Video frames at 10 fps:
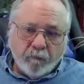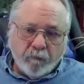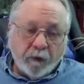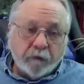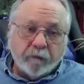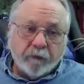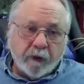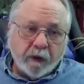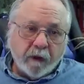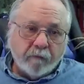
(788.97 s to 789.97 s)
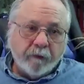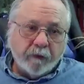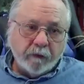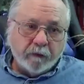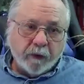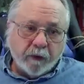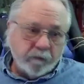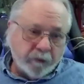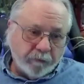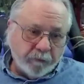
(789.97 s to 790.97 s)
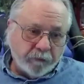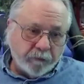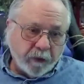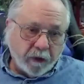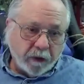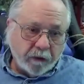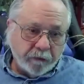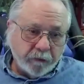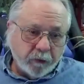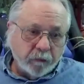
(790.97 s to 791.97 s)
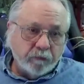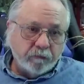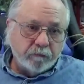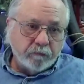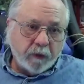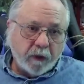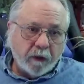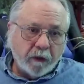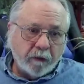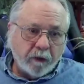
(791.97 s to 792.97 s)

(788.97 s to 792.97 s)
it's a very high failure rate if you start out on your own. And